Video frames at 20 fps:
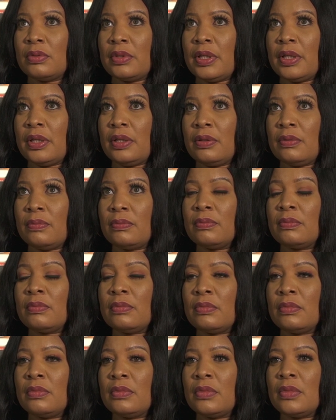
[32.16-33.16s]
Yeah?
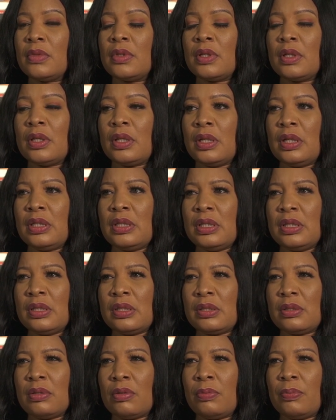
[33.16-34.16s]
It didn't
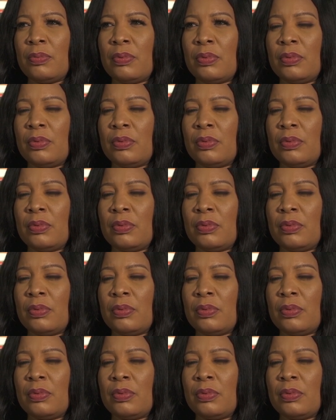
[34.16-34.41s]
stop.